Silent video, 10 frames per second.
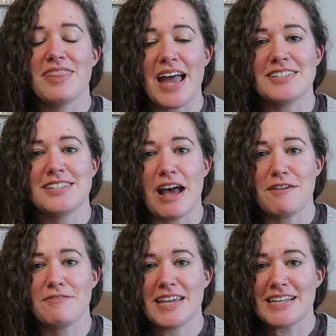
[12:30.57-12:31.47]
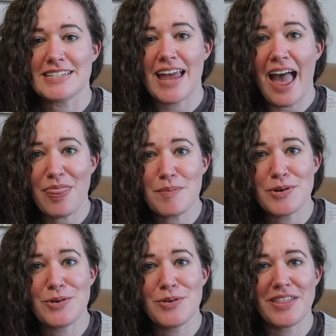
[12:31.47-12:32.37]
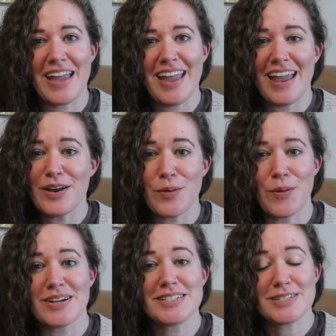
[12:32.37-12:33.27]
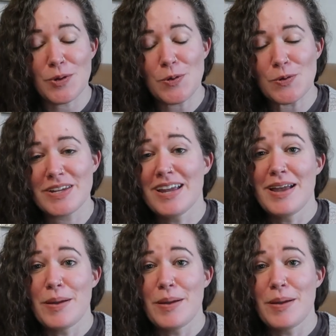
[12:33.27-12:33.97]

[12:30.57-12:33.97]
that stuff is at the booth and or sold,